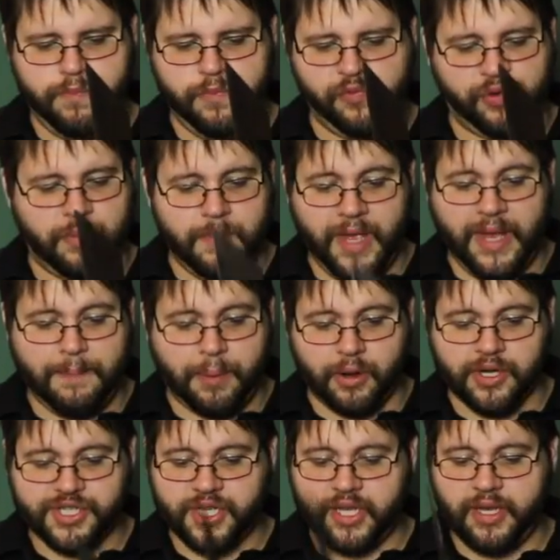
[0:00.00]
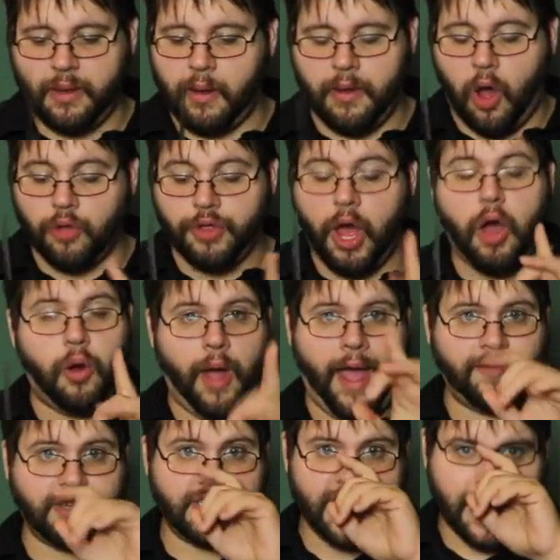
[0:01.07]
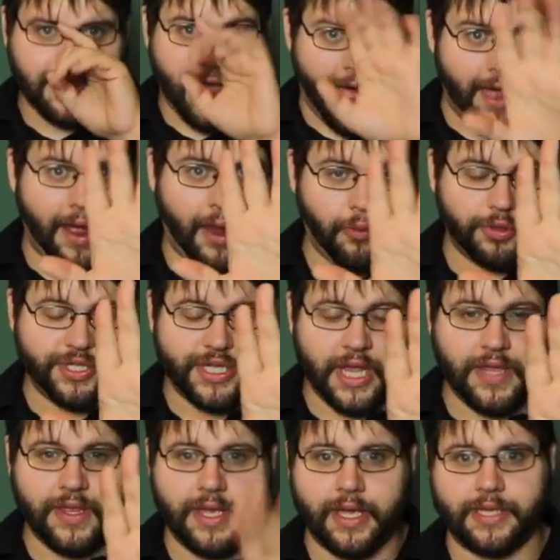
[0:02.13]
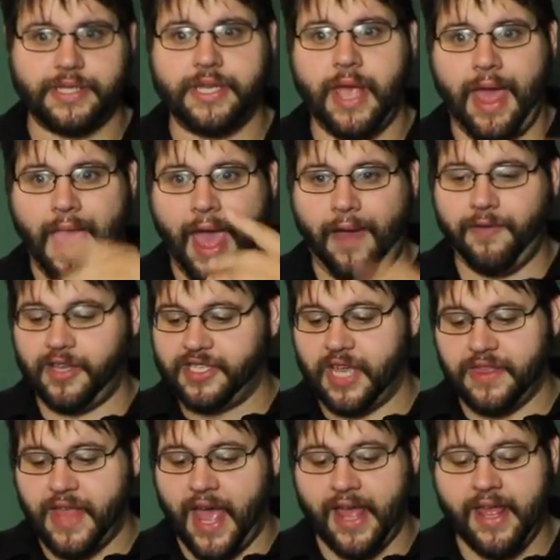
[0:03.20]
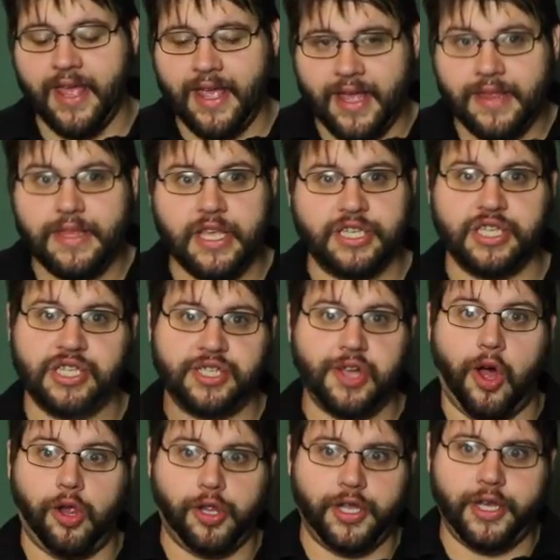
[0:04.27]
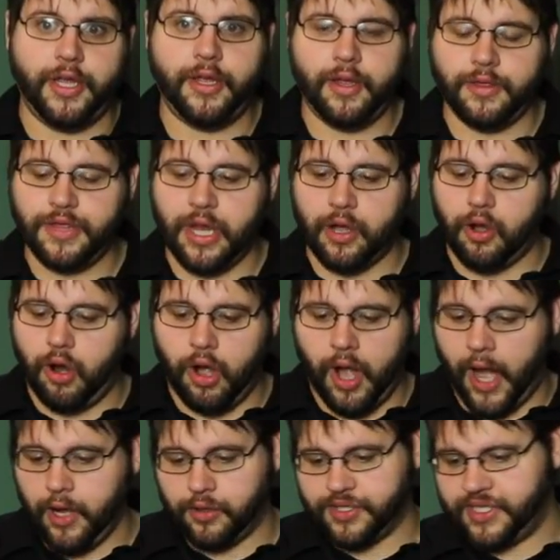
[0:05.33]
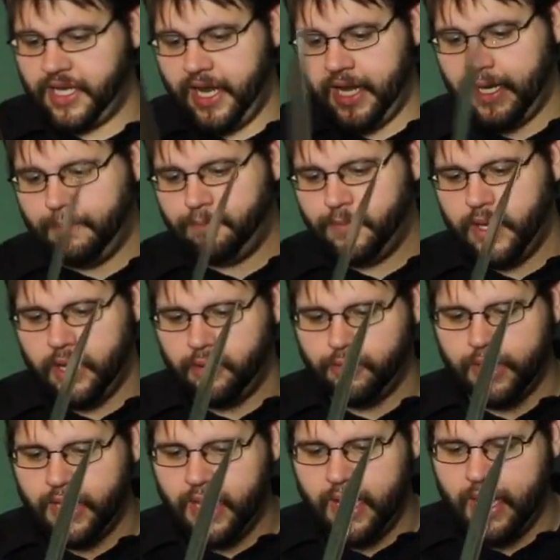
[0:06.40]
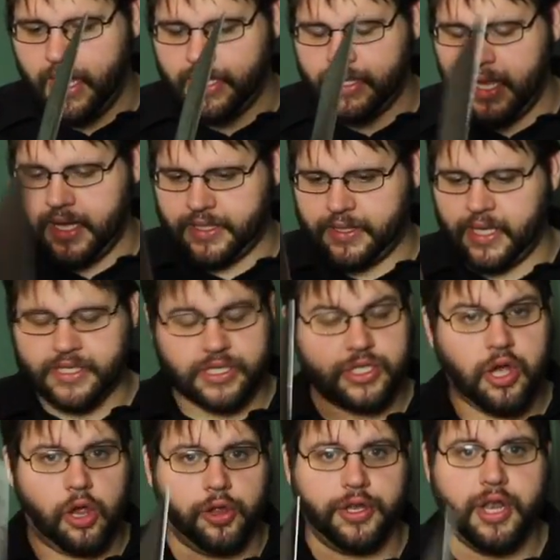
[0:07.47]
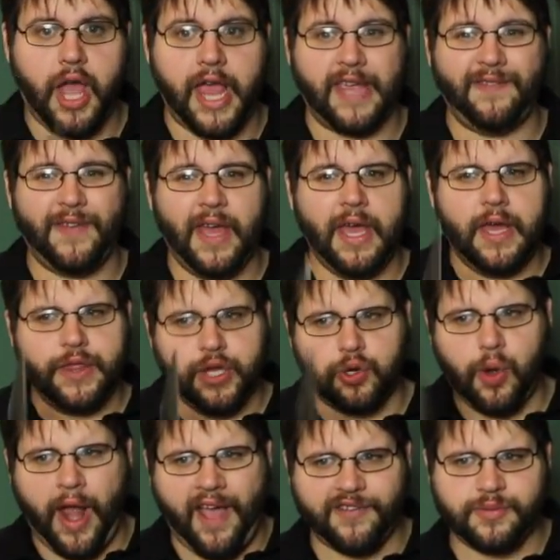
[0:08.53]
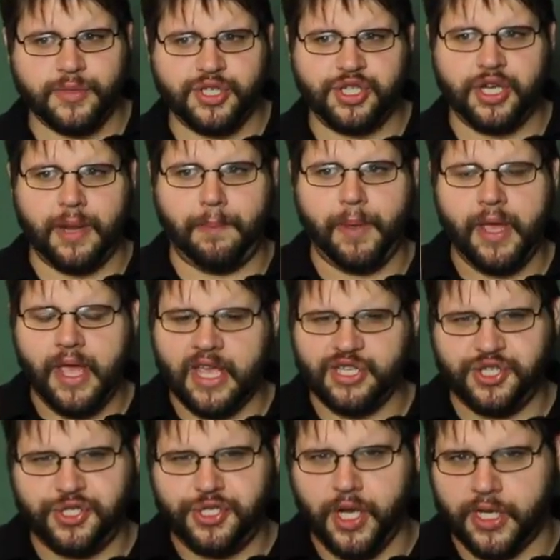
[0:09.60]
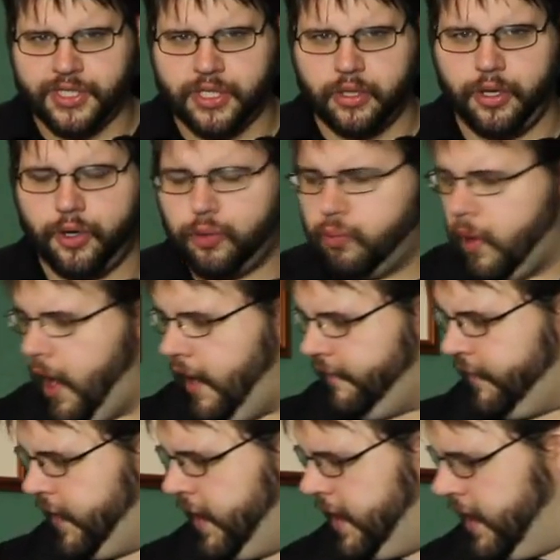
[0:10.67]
For me personally, although having said that, I will say this. Having said that, this is solid. I don't see any, it's a solid knife. The craftsmanship is just a little rough.